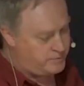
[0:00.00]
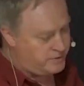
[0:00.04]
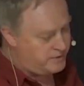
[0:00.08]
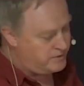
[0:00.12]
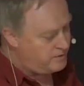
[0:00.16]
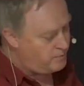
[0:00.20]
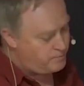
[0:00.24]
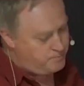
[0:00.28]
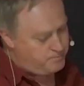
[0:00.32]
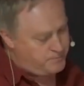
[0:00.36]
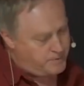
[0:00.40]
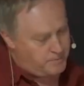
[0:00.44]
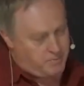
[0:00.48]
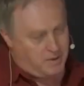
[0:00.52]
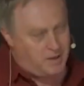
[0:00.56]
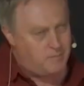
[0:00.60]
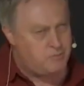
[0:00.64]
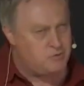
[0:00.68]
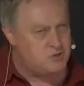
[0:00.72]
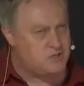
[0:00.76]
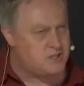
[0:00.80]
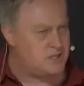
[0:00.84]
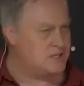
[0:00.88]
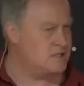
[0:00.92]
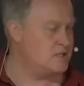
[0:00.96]
but the, the
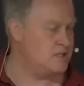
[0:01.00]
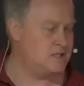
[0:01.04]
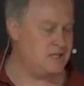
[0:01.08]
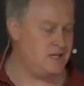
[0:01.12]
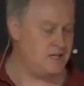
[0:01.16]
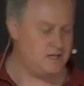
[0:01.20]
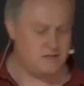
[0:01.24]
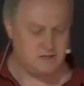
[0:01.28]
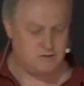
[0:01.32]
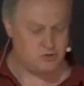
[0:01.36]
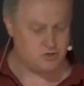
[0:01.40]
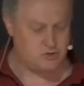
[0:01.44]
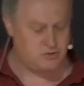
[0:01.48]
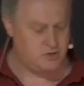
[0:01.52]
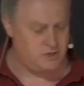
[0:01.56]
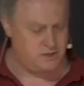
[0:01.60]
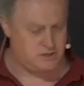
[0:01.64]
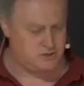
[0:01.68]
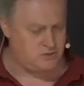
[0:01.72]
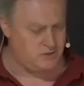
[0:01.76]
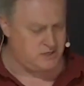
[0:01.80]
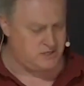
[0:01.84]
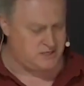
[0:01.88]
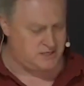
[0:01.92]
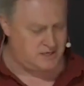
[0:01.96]
Bible doesn't teach,
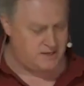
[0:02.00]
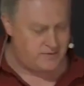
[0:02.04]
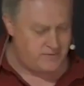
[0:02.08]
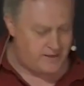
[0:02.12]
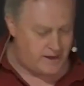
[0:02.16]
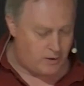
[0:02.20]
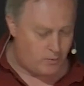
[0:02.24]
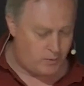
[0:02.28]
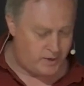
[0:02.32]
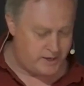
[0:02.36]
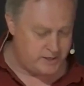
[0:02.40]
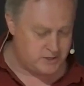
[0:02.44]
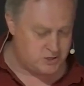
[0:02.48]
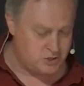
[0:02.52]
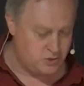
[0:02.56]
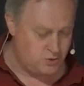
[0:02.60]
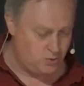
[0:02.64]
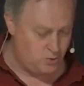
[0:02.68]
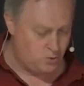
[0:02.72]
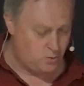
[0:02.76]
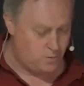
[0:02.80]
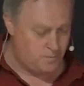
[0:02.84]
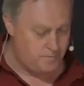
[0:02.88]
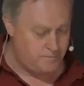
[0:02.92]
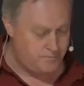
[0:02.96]
treat it in that way at
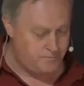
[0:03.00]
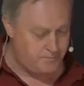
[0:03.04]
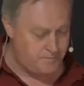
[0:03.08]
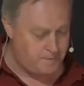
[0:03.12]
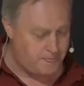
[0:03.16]
all.